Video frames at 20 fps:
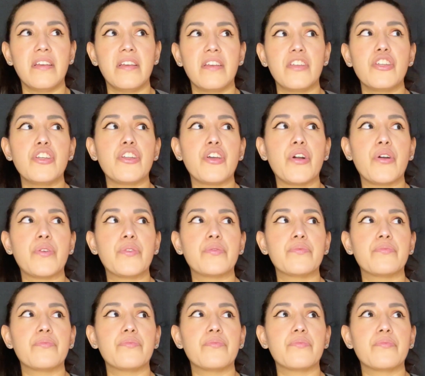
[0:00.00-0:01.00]
you know,
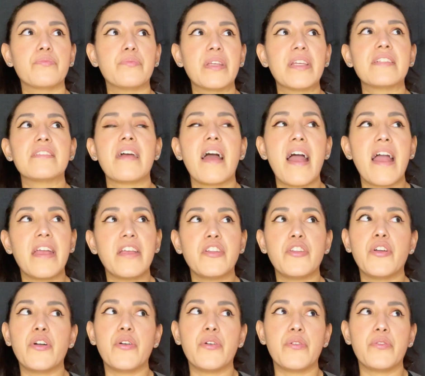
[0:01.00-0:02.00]
because I
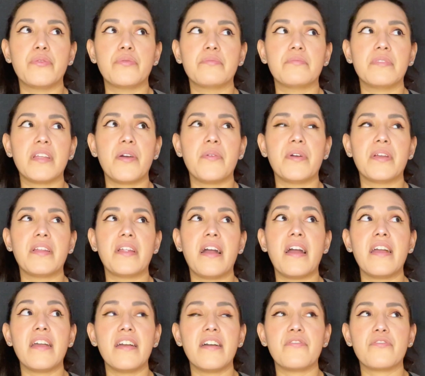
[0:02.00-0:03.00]
know that when
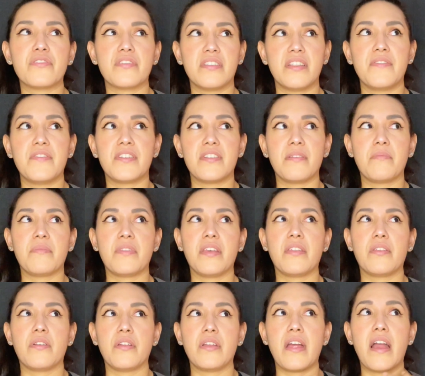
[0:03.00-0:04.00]
I have received something
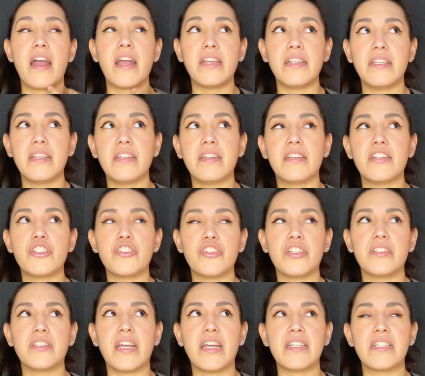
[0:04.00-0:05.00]
that I needed
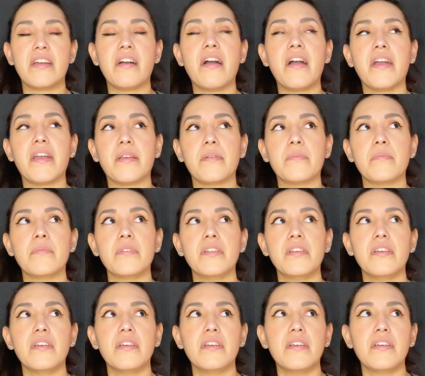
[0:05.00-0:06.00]
during that time,
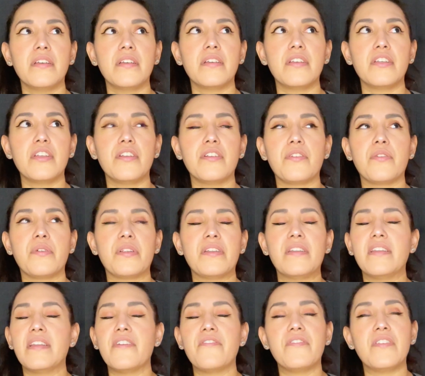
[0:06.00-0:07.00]
you know,
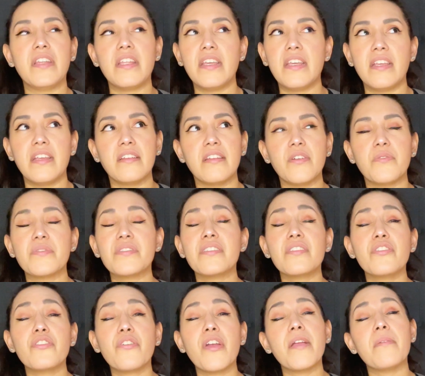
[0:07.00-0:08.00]
of need, it was a
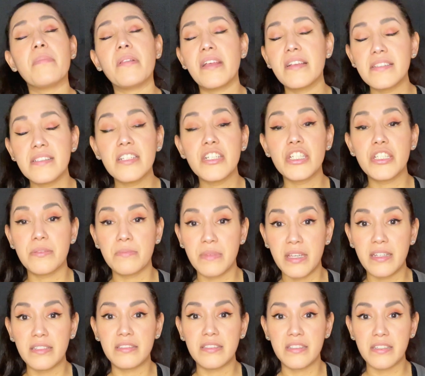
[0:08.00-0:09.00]
great blessing to me
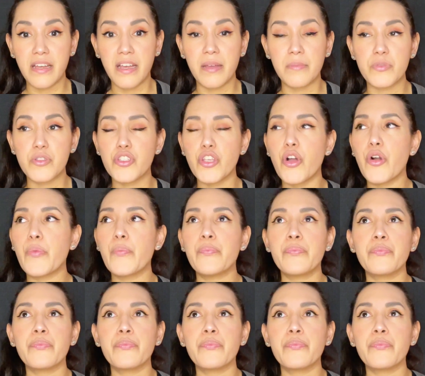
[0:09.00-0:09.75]
at the time. So